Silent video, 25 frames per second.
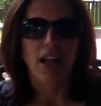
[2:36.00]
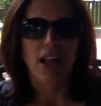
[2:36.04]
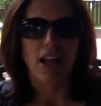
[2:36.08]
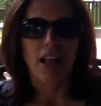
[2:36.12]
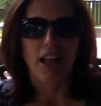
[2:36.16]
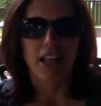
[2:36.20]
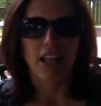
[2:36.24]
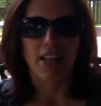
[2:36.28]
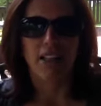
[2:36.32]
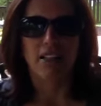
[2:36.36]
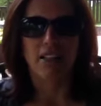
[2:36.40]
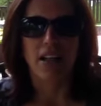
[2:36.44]
I
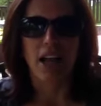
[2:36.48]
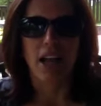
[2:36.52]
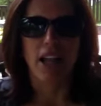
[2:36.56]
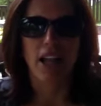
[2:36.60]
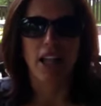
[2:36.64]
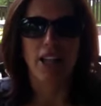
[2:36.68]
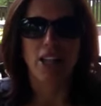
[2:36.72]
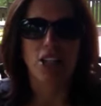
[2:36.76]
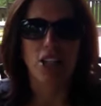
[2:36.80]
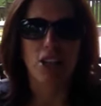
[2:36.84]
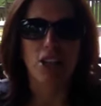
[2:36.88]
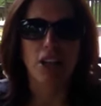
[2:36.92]
like I
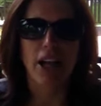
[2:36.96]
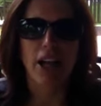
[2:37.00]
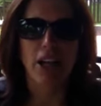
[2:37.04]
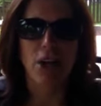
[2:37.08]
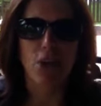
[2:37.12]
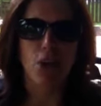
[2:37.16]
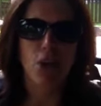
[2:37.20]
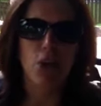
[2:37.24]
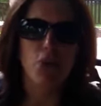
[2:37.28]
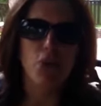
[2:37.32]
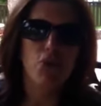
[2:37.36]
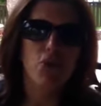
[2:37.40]
like to I
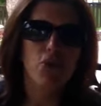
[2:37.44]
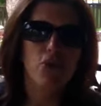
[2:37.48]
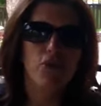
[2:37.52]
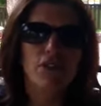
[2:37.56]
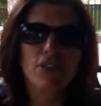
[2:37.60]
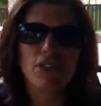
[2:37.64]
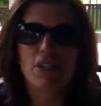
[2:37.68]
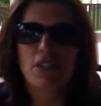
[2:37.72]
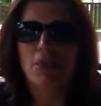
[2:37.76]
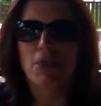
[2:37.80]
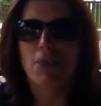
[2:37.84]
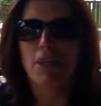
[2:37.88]
go to the
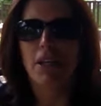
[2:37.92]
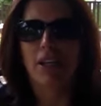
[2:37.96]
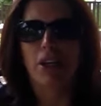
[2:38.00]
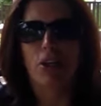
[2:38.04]
movies to be